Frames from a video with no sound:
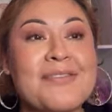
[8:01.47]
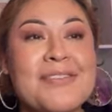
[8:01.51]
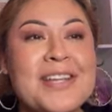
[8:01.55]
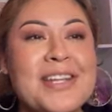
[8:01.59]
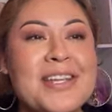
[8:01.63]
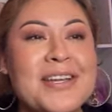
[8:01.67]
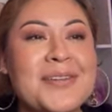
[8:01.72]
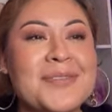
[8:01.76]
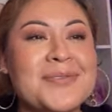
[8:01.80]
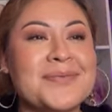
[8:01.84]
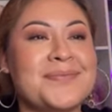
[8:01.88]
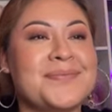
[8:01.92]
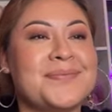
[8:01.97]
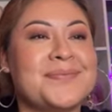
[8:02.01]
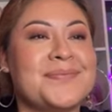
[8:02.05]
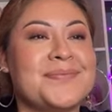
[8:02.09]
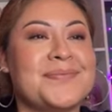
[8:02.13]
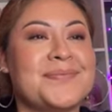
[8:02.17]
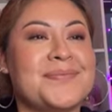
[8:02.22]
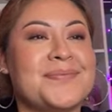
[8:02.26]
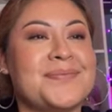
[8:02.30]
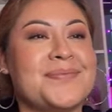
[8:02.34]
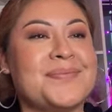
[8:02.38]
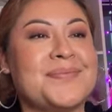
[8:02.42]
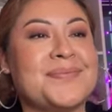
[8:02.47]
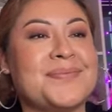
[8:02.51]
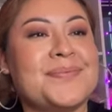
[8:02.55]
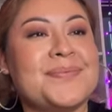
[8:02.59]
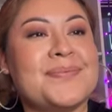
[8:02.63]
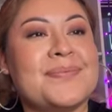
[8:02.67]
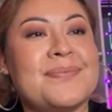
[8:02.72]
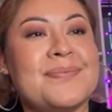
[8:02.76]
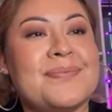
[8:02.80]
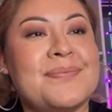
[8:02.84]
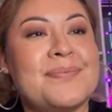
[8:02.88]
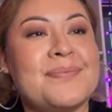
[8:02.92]
video
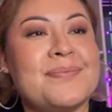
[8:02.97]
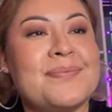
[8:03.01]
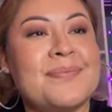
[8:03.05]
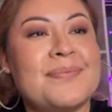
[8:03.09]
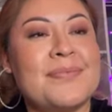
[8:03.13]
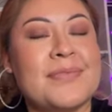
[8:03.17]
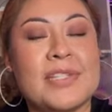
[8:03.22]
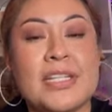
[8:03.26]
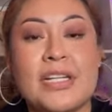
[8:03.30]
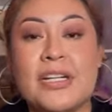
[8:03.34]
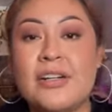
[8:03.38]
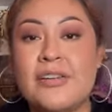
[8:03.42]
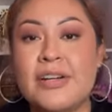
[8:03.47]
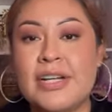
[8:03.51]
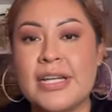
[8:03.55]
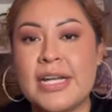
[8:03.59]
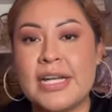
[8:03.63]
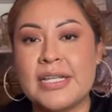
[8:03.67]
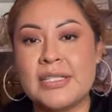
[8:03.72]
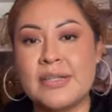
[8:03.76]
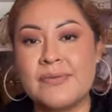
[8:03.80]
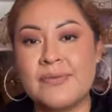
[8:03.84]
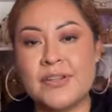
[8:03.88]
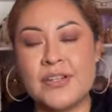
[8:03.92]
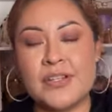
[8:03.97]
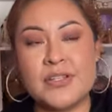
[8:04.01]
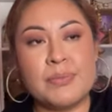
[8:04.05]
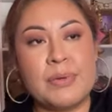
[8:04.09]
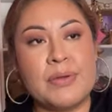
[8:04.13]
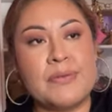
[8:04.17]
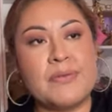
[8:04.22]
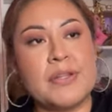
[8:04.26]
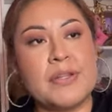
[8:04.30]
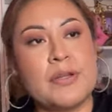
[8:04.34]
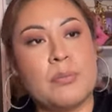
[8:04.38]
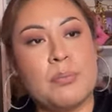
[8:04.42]
all right guys i finished
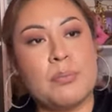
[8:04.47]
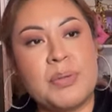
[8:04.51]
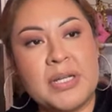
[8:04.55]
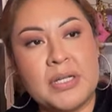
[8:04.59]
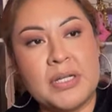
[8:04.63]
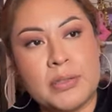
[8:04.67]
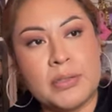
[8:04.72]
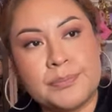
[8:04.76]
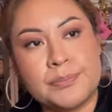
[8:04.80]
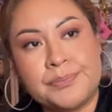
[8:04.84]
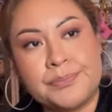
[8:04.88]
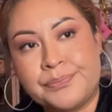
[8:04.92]
my video but